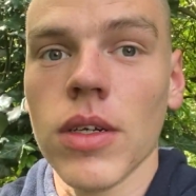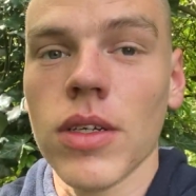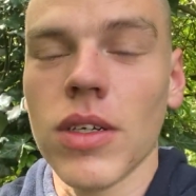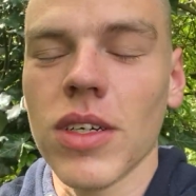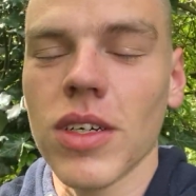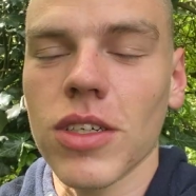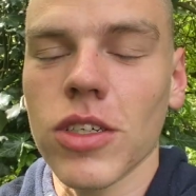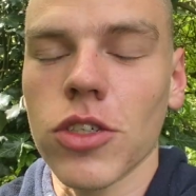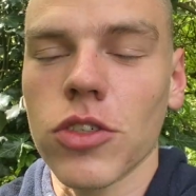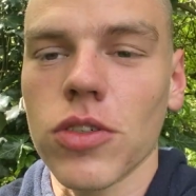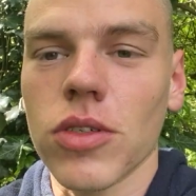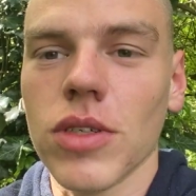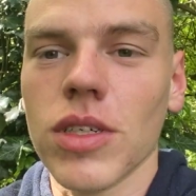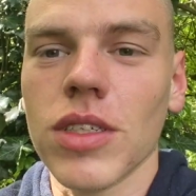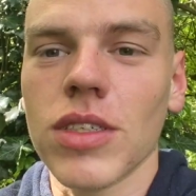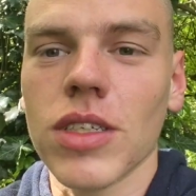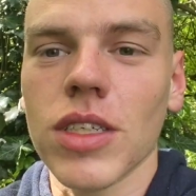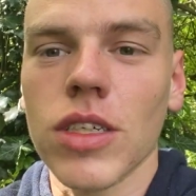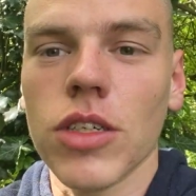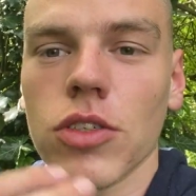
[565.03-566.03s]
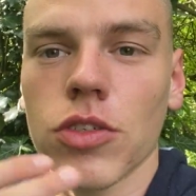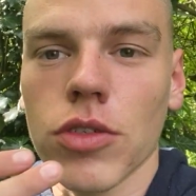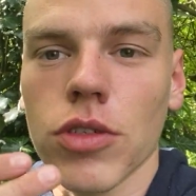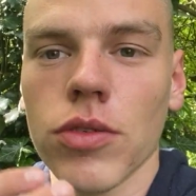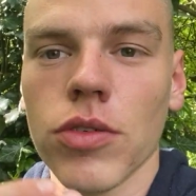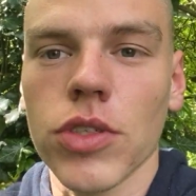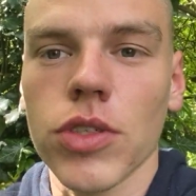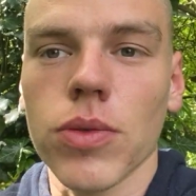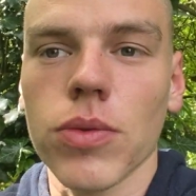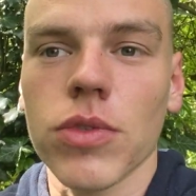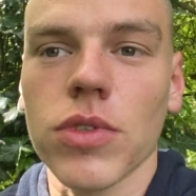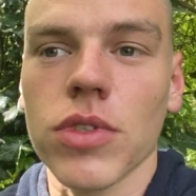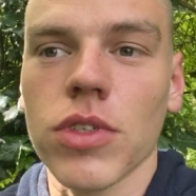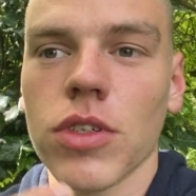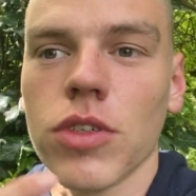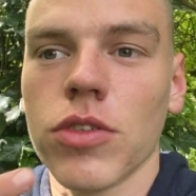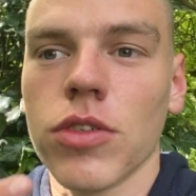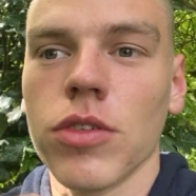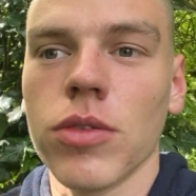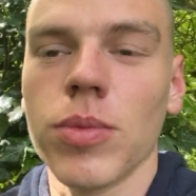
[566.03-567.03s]
you're going to truly see the true results and
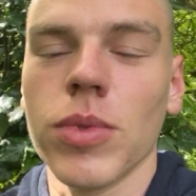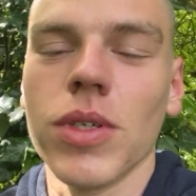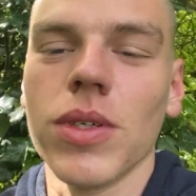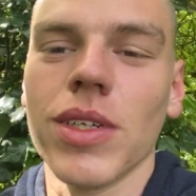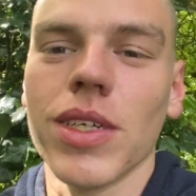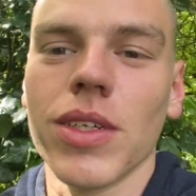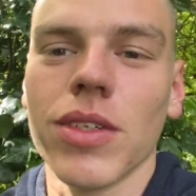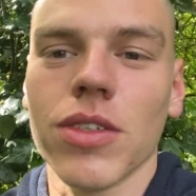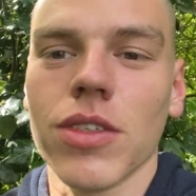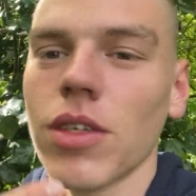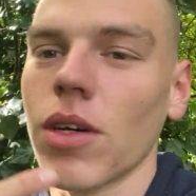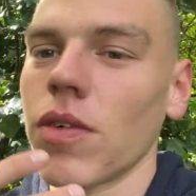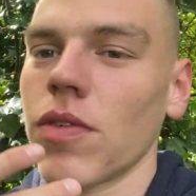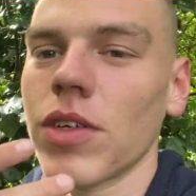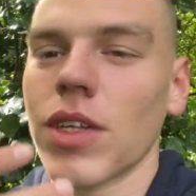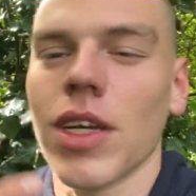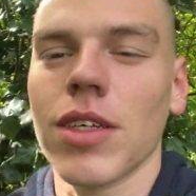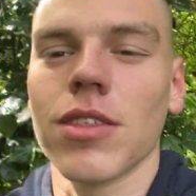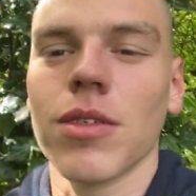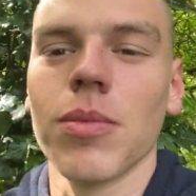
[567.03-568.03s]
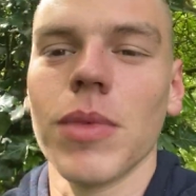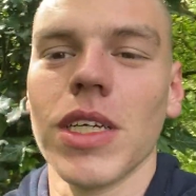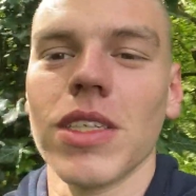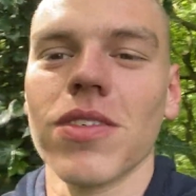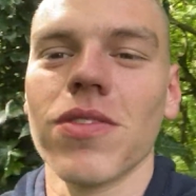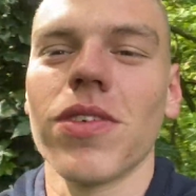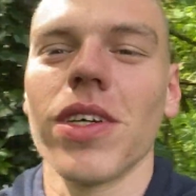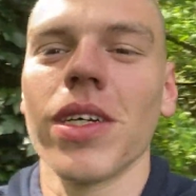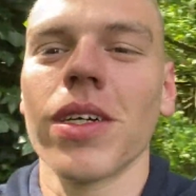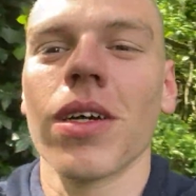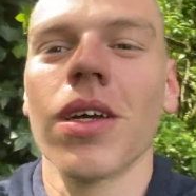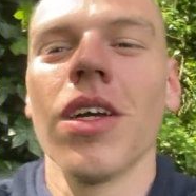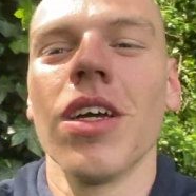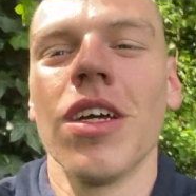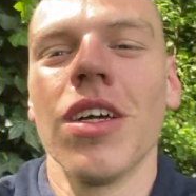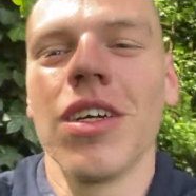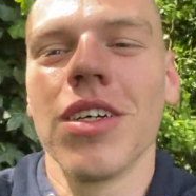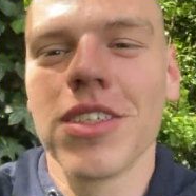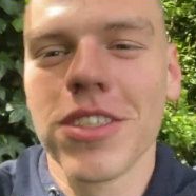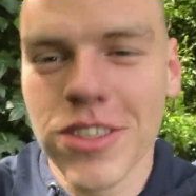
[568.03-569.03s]
the true beauty in yourself. And that's an amazing thing.
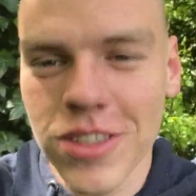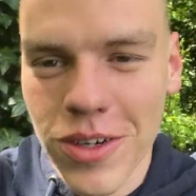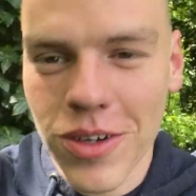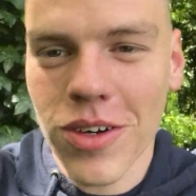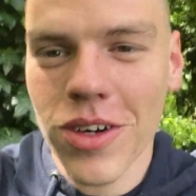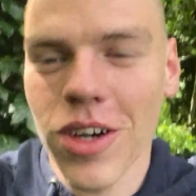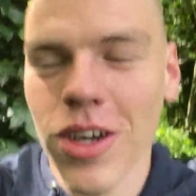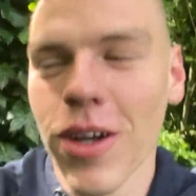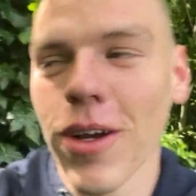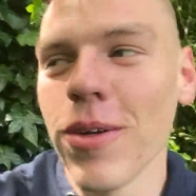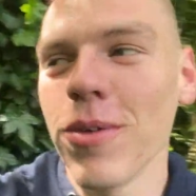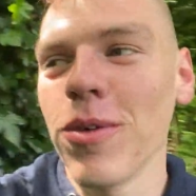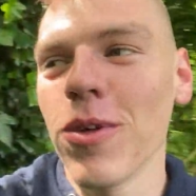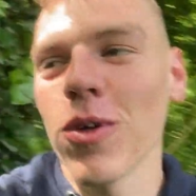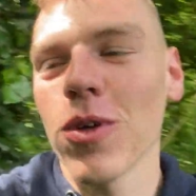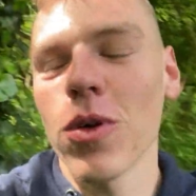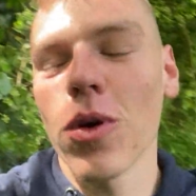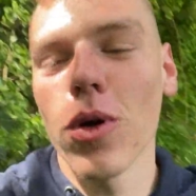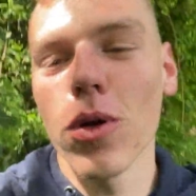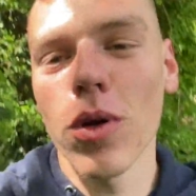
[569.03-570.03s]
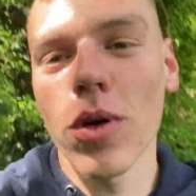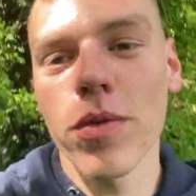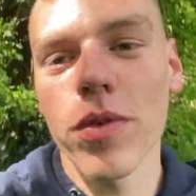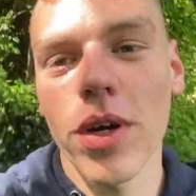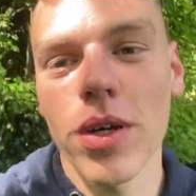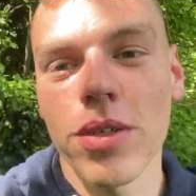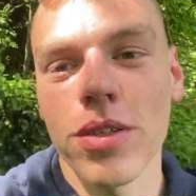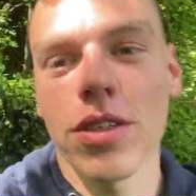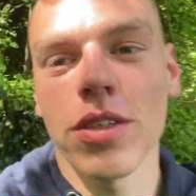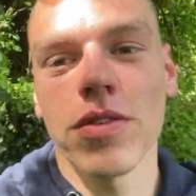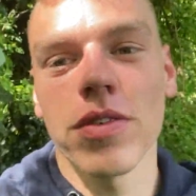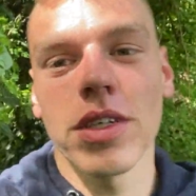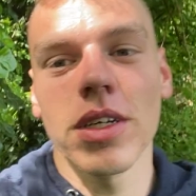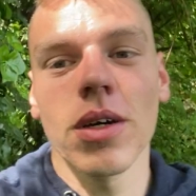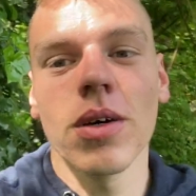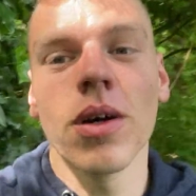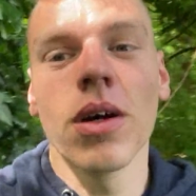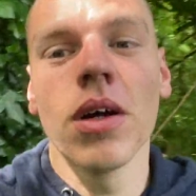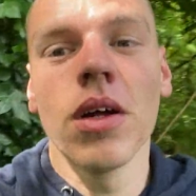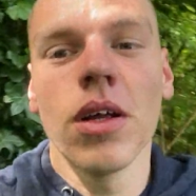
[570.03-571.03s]
So I hope you all got a lot of value in this
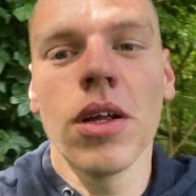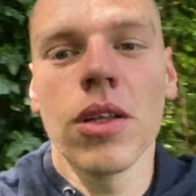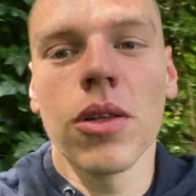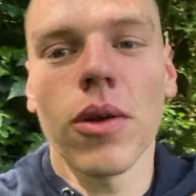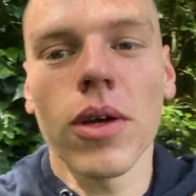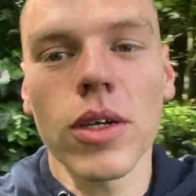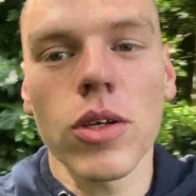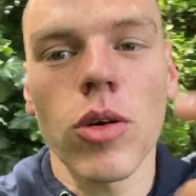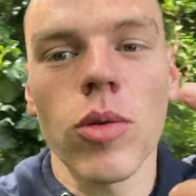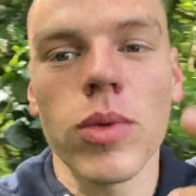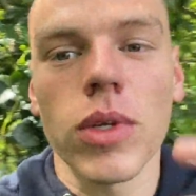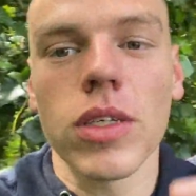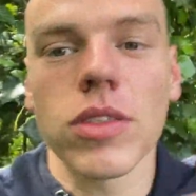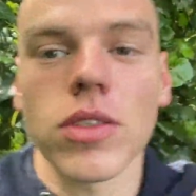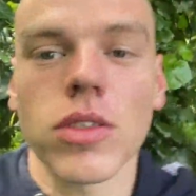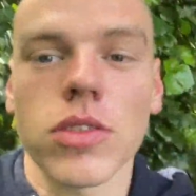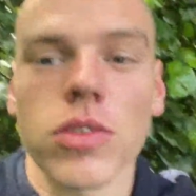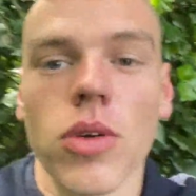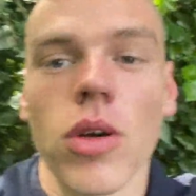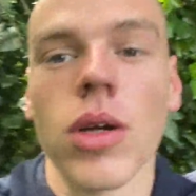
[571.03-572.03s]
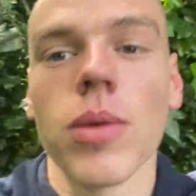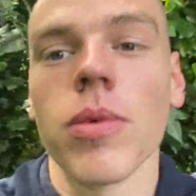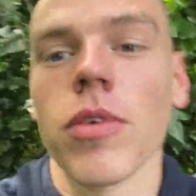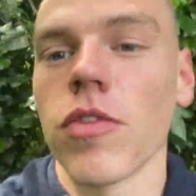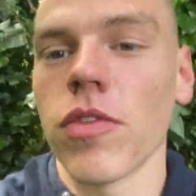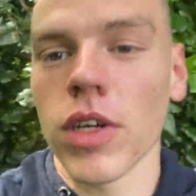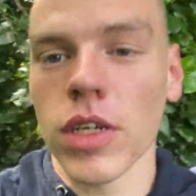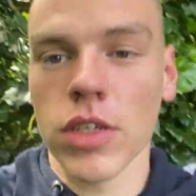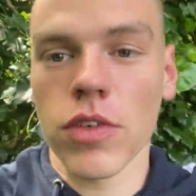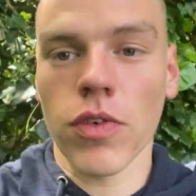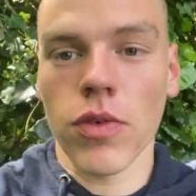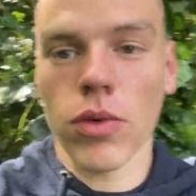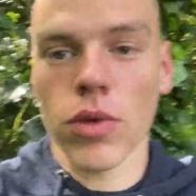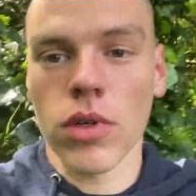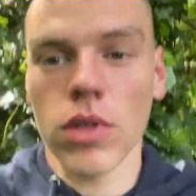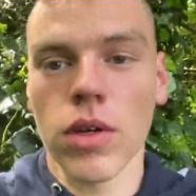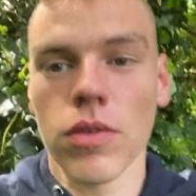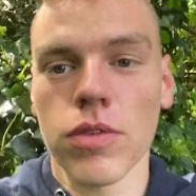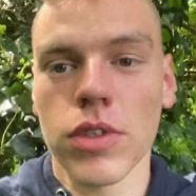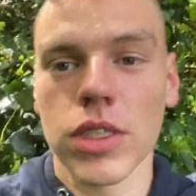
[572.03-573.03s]
video. Like, comment, and subscribe. Thank you for all the
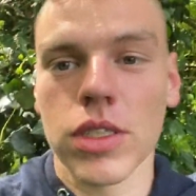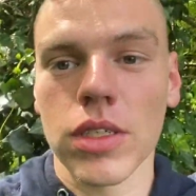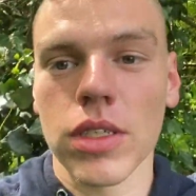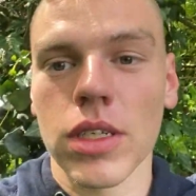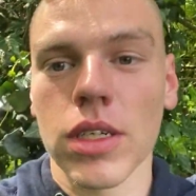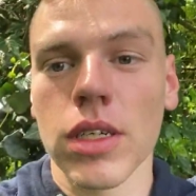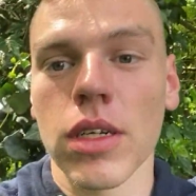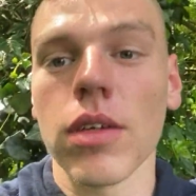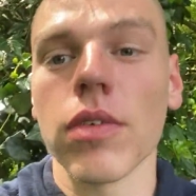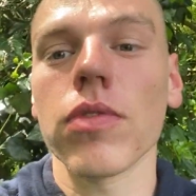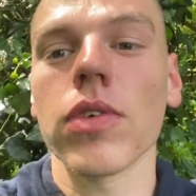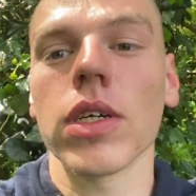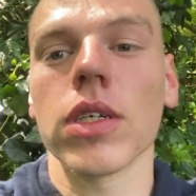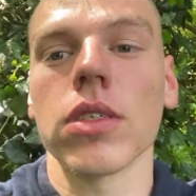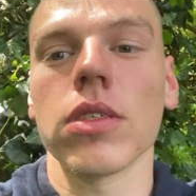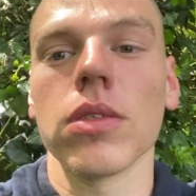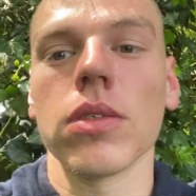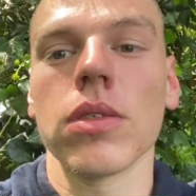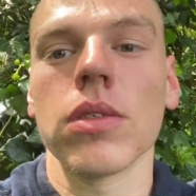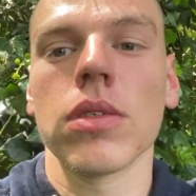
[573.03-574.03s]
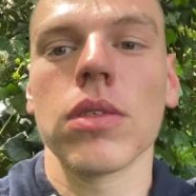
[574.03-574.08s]
love recently. Thank you.